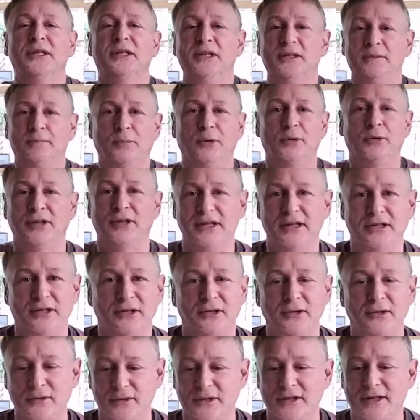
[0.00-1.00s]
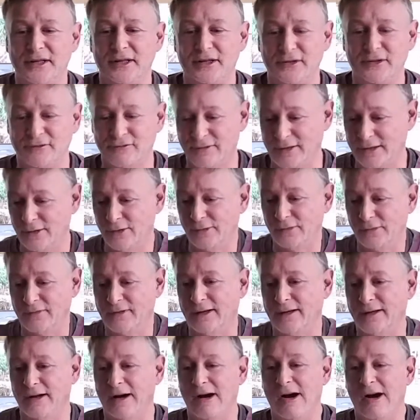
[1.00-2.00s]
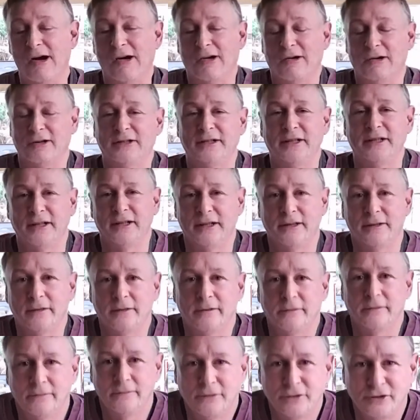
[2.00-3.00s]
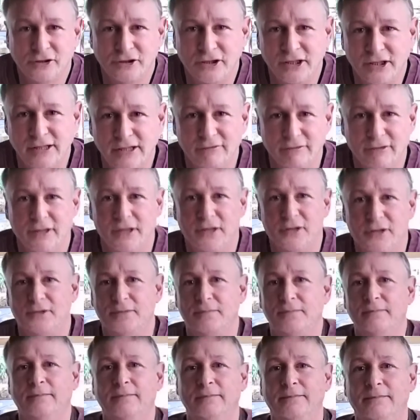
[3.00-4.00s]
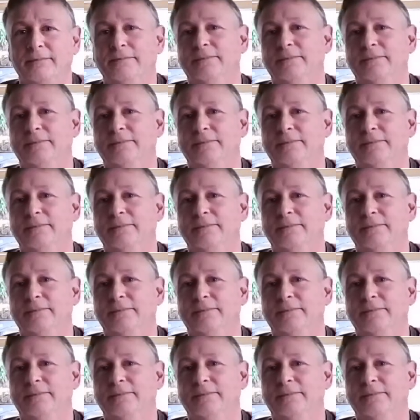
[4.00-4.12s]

these bodysuits, these real Arctic, serious